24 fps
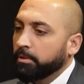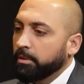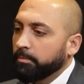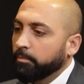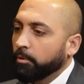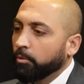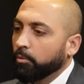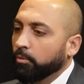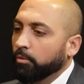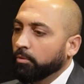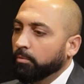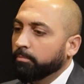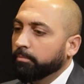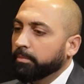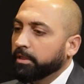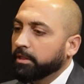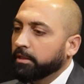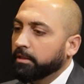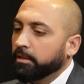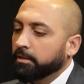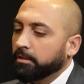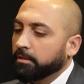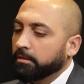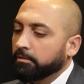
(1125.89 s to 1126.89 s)
People will
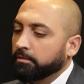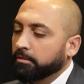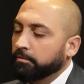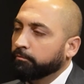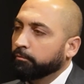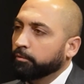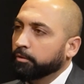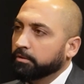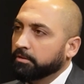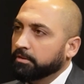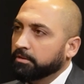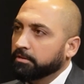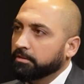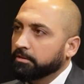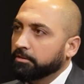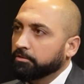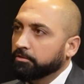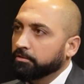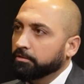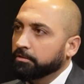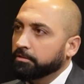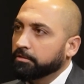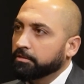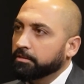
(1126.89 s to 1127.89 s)
make different
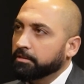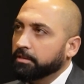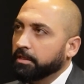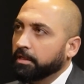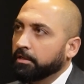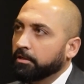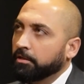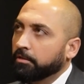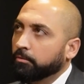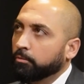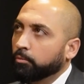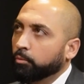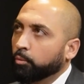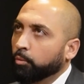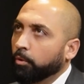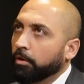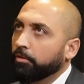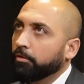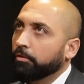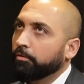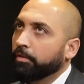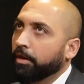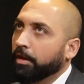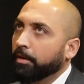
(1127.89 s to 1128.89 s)
decisions, and
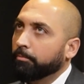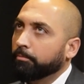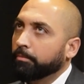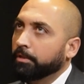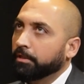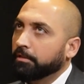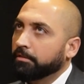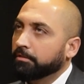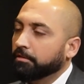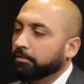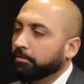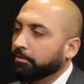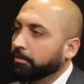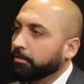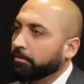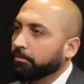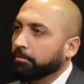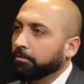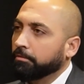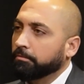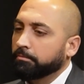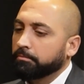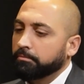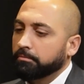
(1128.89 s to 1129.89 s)
whether that means that
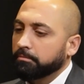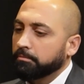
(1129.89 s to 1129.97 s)
they'll